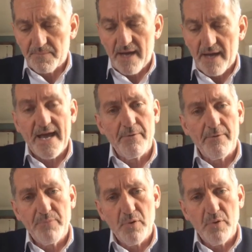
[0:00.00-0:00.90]
and how
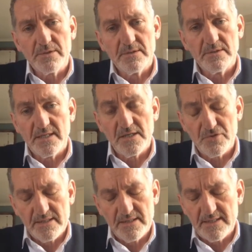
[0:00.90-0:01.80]
important and
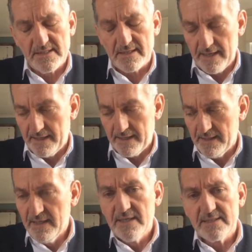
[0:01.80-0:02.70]
intrinsically
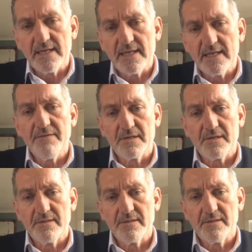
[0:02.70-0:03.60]
significant
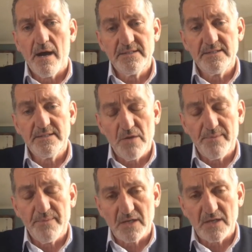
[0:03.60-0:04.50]
they are in
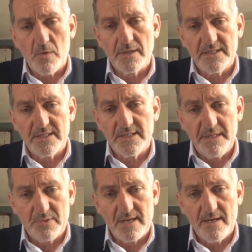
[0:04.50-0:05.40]
determining the quality of
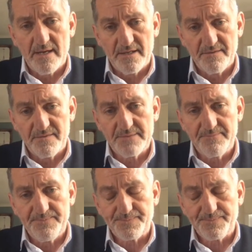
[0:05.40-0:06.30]
people's lives.